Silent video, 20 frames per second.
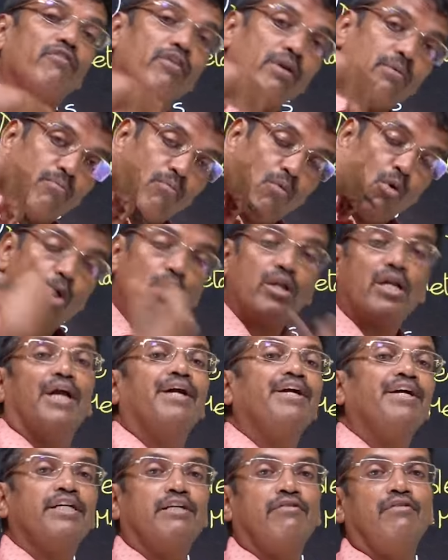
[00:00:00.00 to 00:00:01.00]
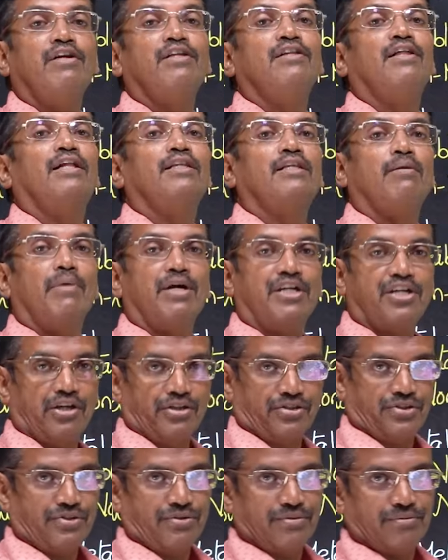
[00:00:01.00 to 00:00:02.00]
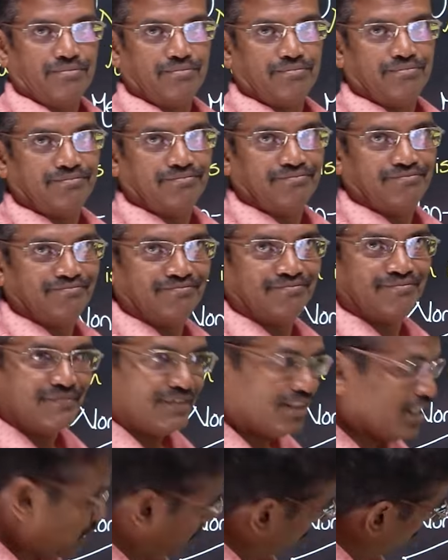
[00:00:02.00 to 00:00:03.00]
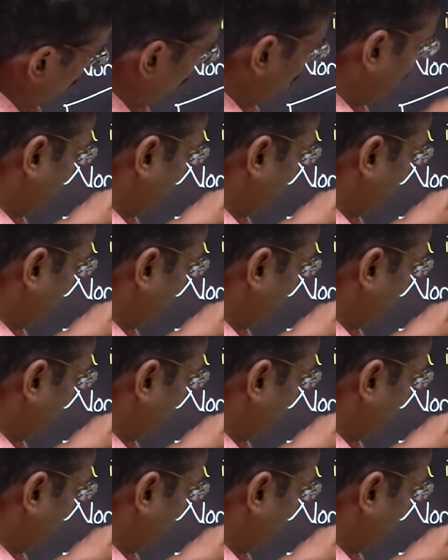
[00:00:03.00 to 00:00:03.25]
even more conductivity than the metals. They, though